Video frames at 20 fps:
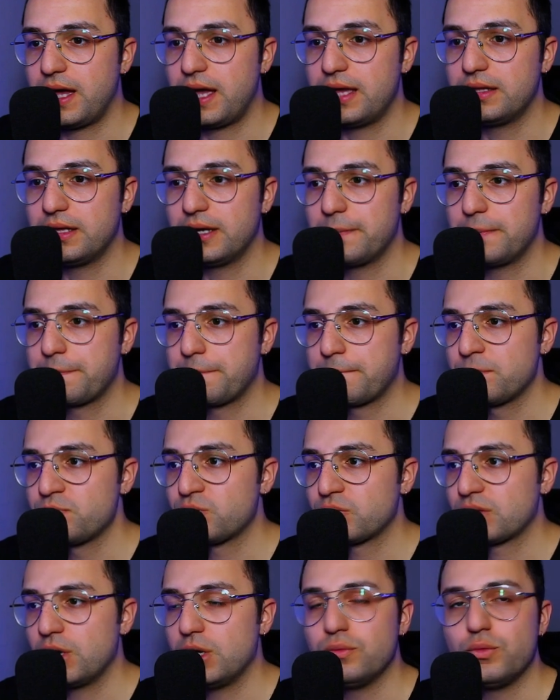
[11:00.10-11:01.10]
of
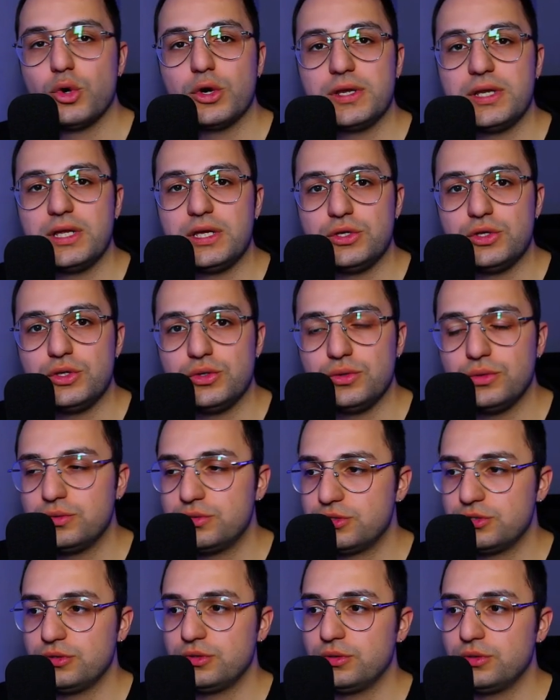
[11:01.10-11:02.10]
avoiding you
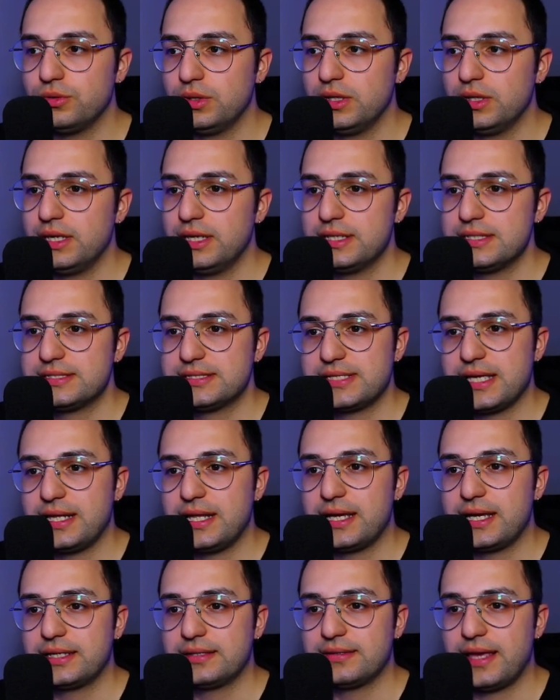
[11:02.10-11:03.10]
to
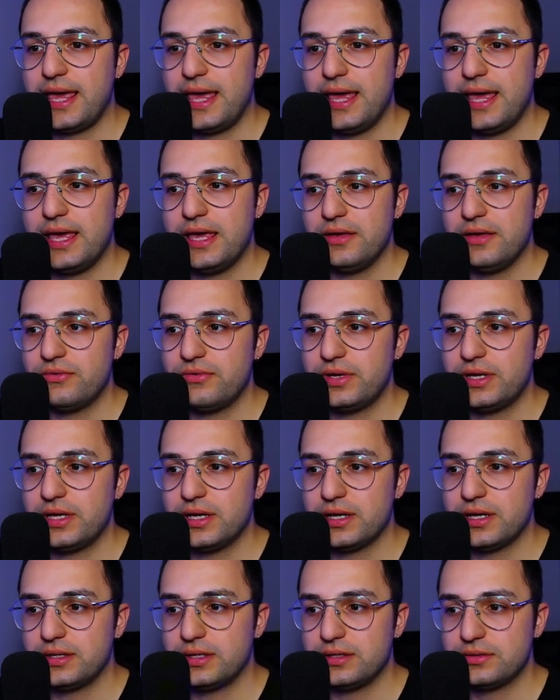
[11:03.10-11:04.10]
select
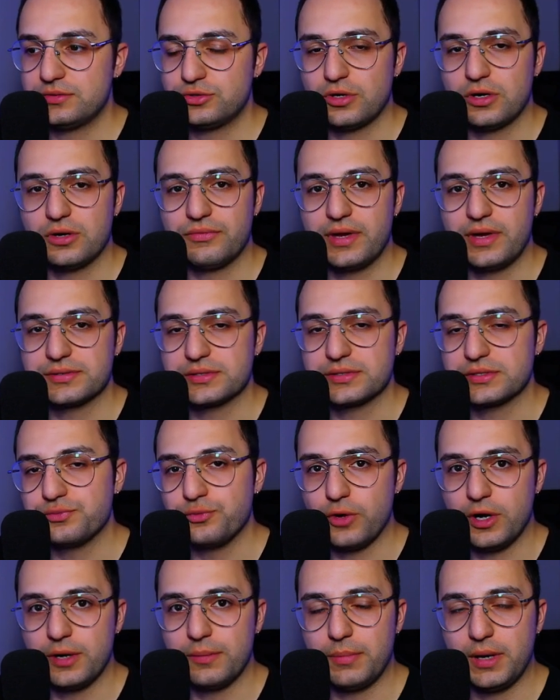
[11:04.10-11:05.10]
area surfaces
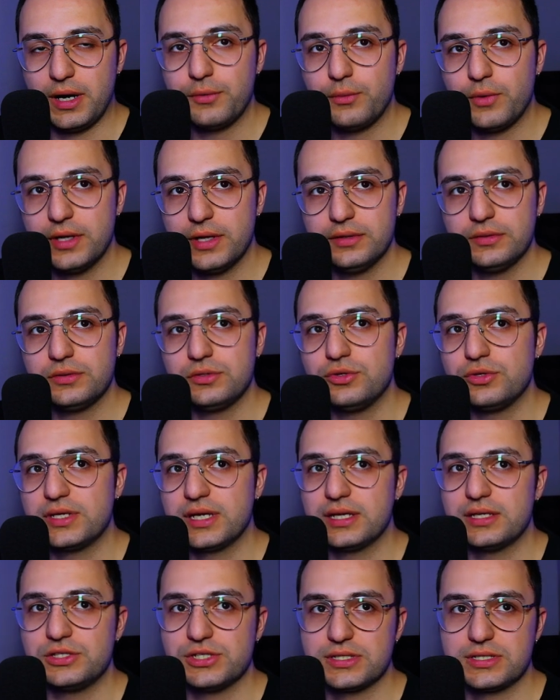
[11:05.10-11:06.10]
one by one. You
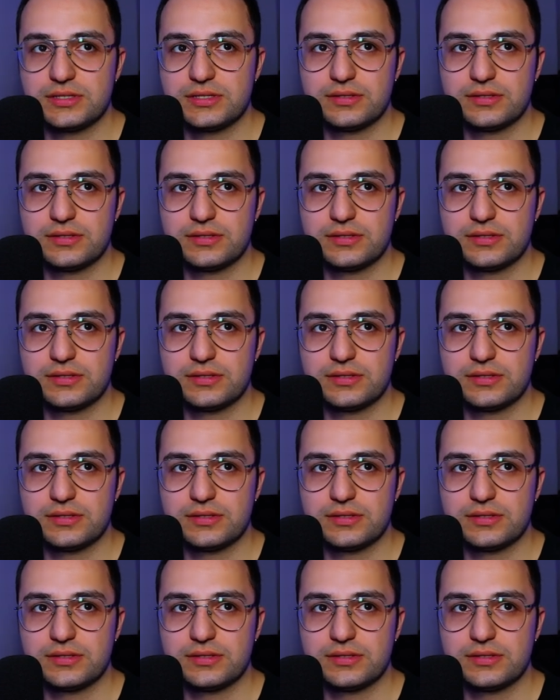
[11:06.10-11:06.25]
can just